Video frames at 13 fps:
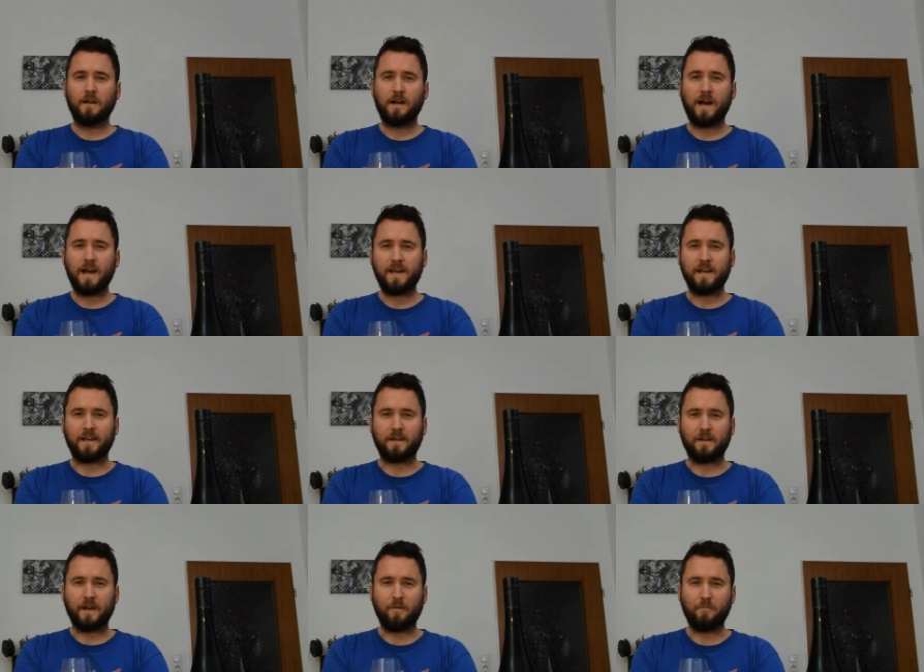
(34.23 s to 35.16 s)
Hi,
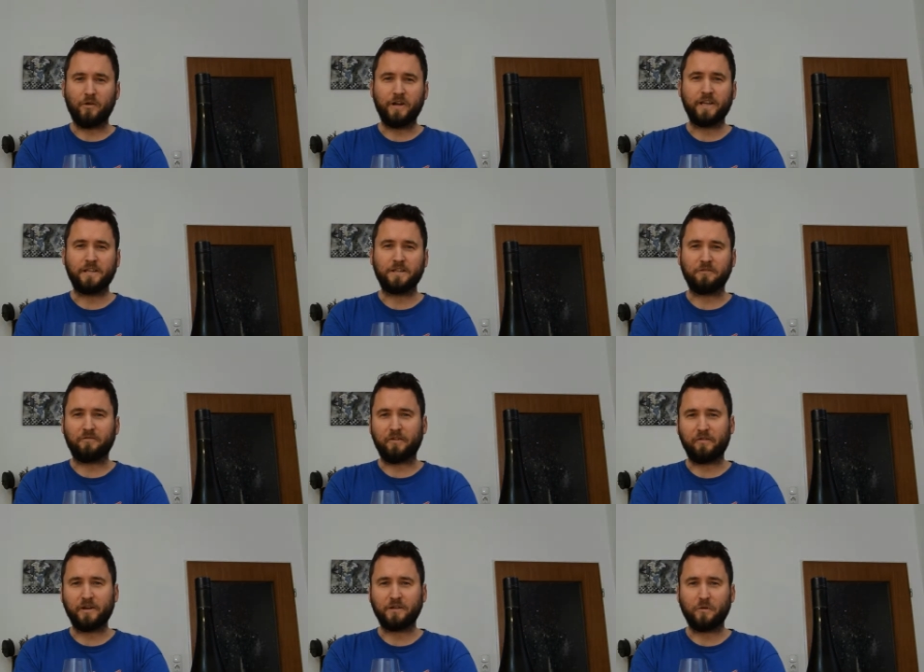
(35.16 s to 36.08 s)
I'm Loic, your
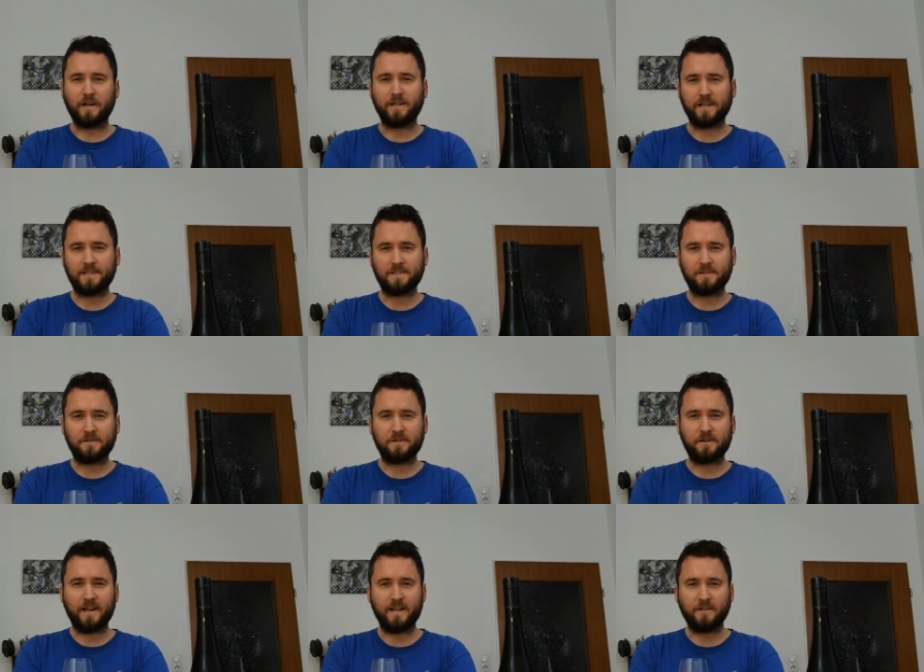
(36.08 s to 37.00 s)
favorite wine taster,
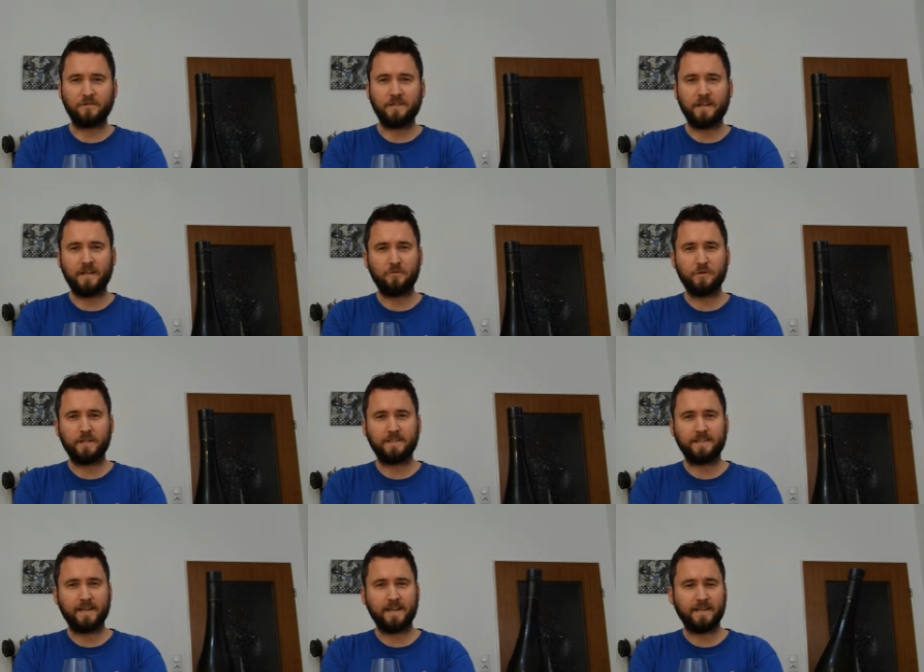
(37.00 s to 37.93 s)
and today we
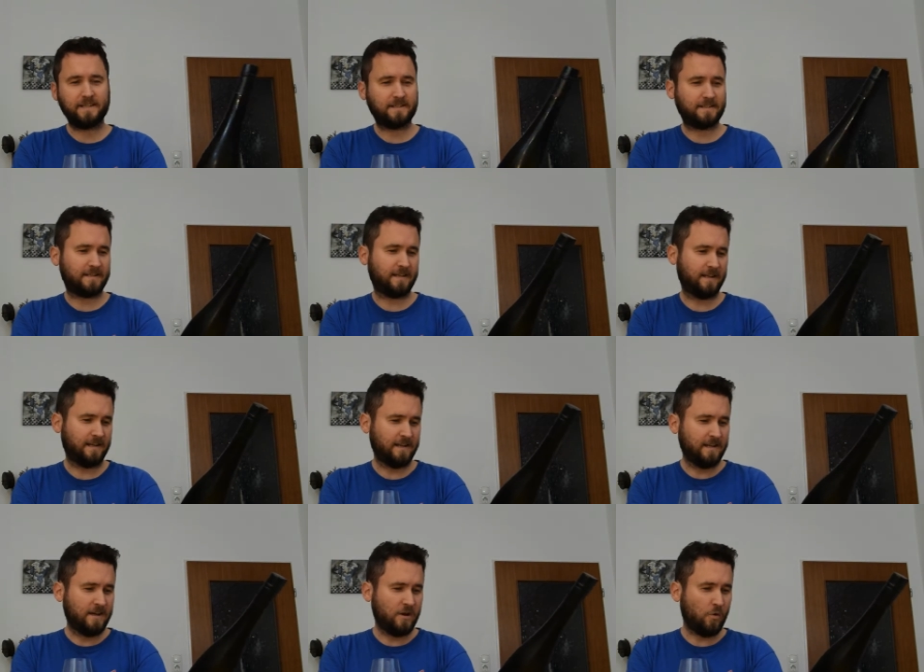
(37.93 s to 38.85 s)
taste
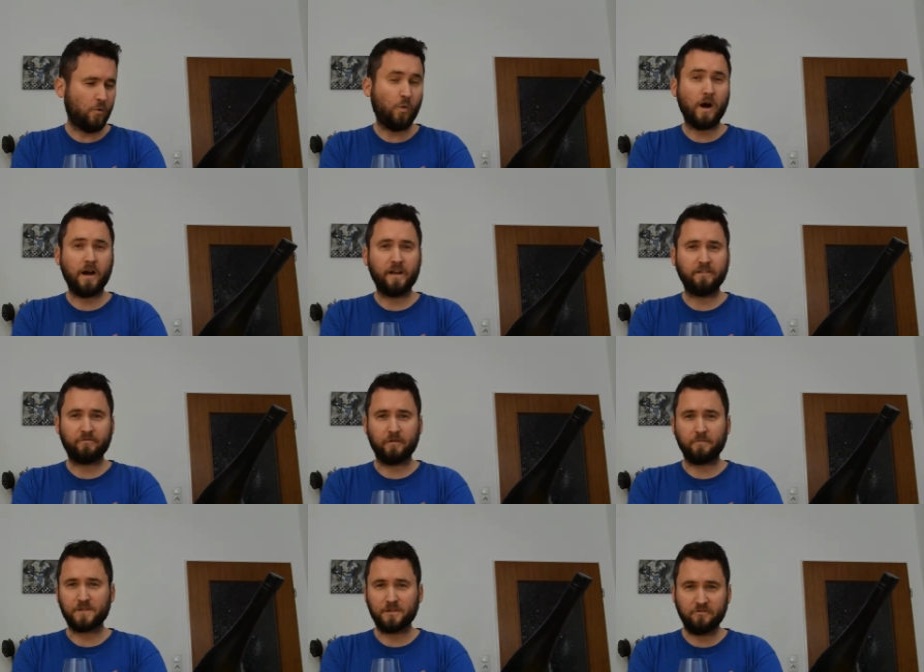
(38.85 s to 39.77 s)
a wine
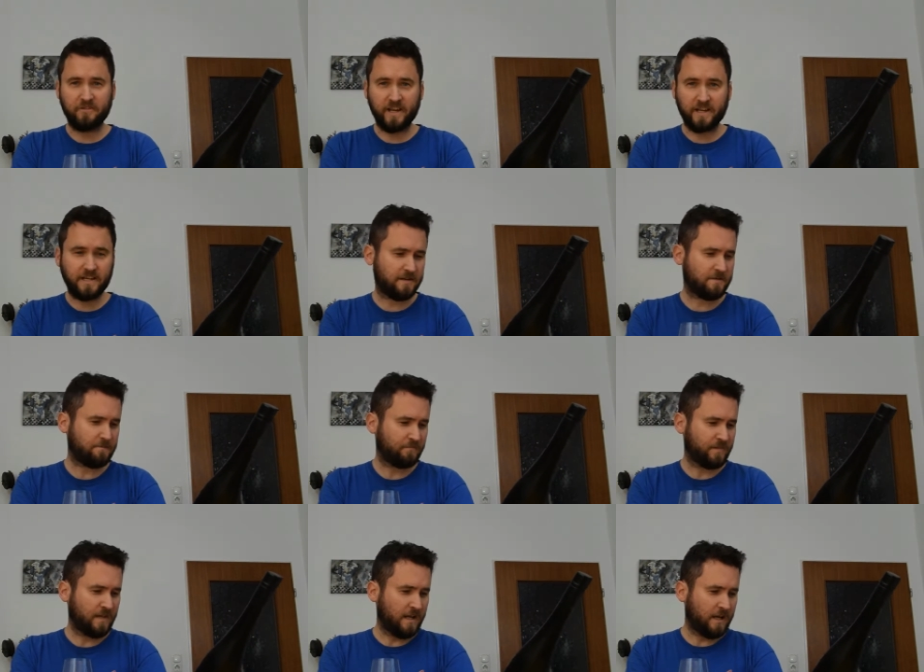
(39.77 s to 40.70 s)
from Slovenia
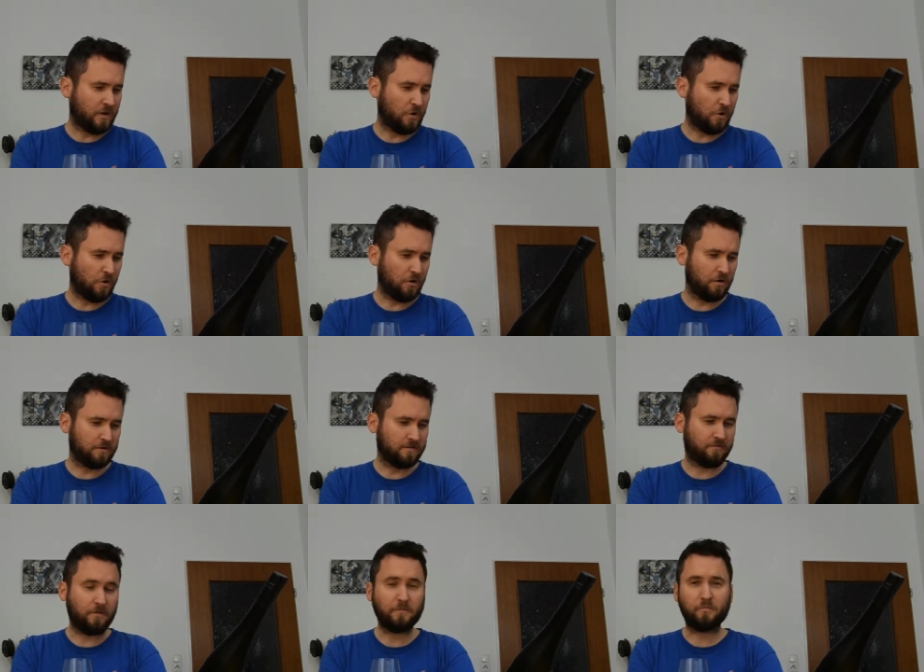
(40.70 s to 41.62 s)
called,
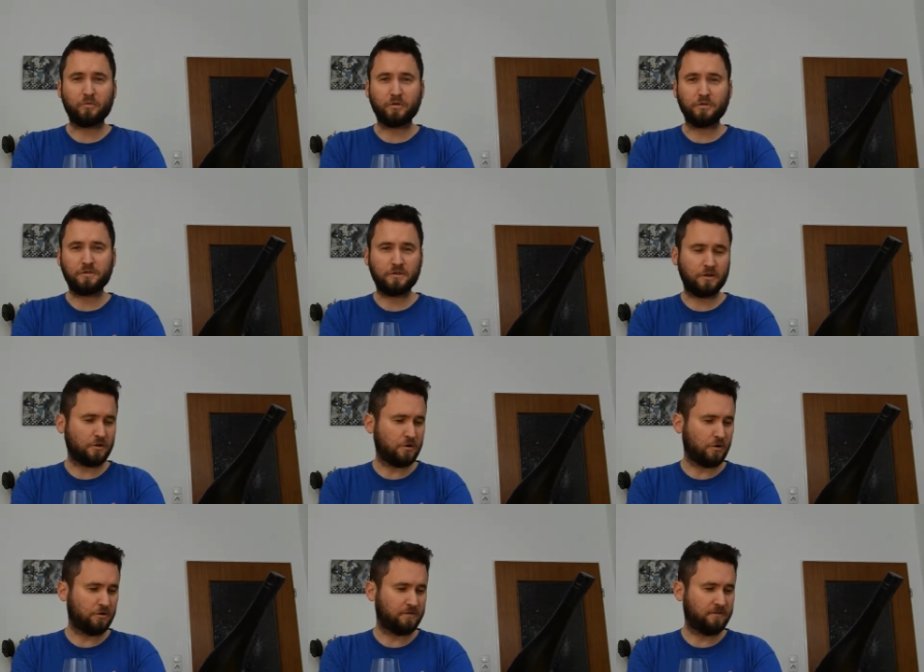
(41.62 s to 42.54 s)
from the producer
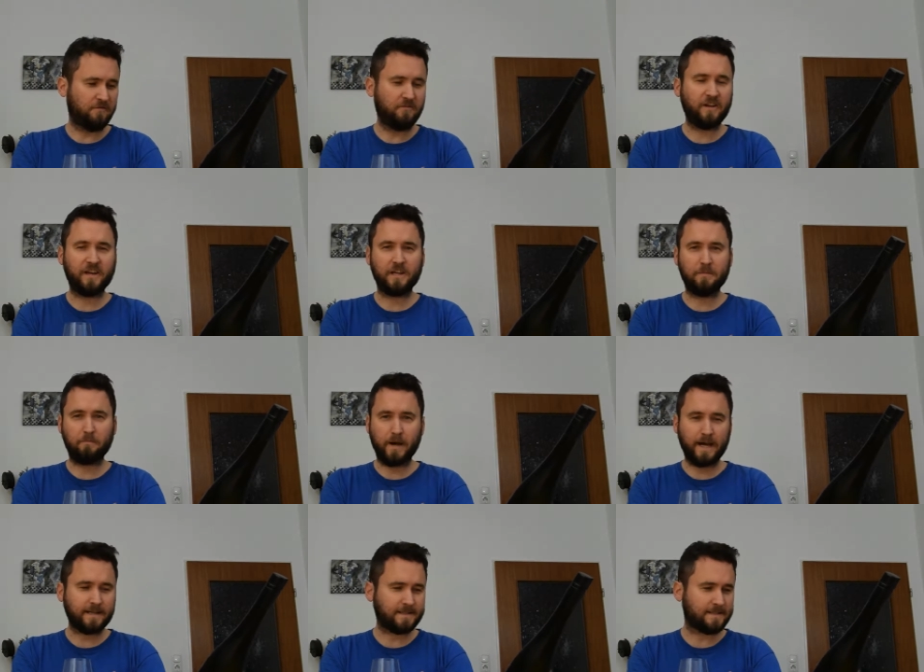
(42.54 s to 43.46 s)
called Dveri
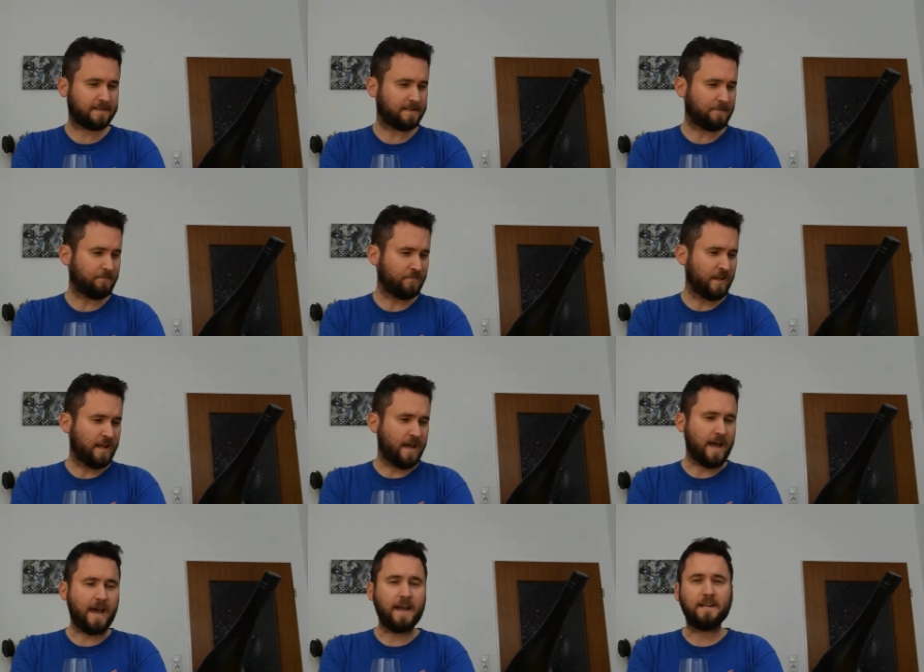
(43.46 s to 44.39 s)
Pax,
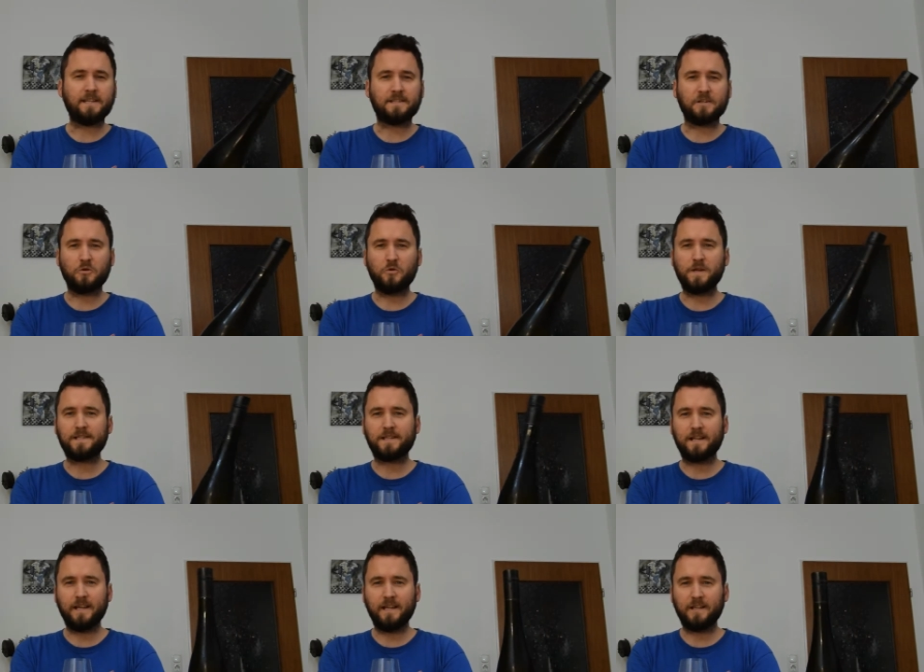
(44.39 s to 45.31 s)
and it's a
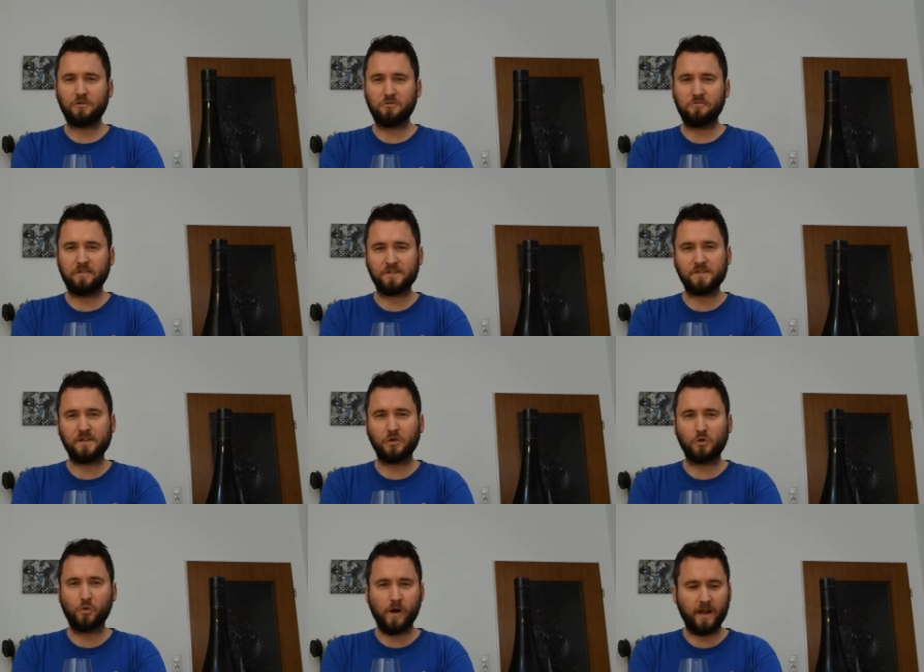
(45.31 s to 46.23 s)
Riesling two
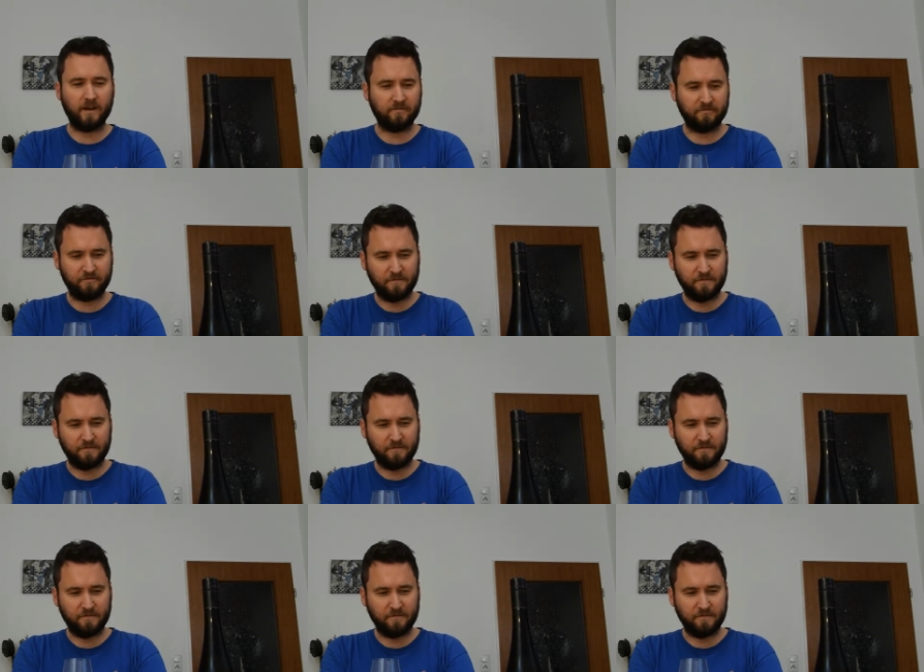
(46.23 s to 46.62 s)
thousand twelve.